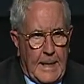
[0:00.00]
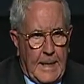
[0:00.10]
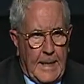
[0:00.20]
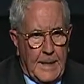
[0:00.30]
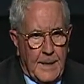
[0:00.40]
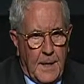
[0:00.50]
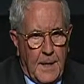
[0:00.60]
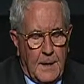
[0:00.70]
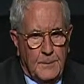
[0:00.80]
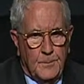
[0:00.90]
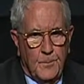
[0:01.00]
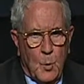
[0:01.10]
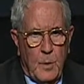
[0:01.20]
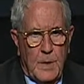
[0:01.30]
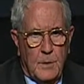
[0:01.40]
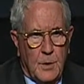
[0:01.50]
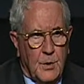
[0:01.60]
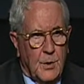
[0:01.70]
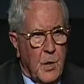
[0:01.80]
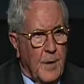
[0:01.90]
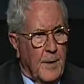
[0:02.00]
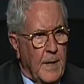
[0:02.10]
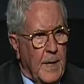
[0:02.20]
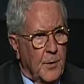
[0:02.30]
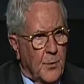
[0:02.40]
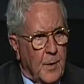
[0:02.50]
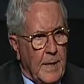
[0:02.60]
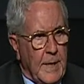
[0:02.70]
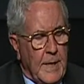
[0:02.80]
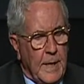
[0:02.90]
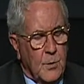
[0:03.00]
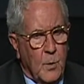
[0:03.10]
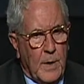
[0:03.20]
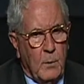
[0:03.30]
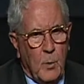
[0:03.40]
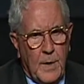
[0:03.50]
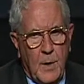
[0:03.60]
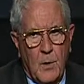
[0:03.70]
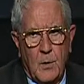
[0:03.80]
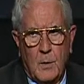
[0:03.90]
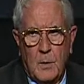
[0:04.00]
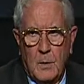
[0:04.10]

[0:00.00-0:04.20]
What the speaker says: and to start the entry. And as we went on,